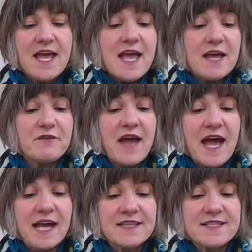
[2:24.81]
In
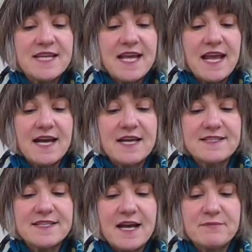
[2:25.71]
fact, the day I
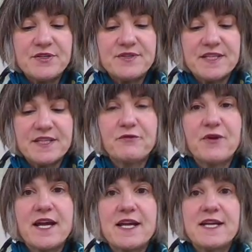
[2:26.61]
stopped using the
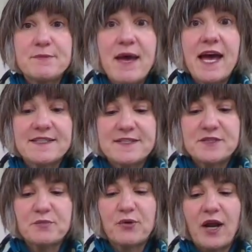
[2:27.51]
phrase past
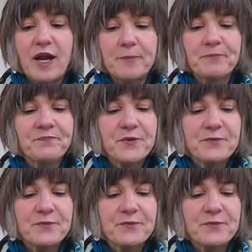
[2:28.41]
its prime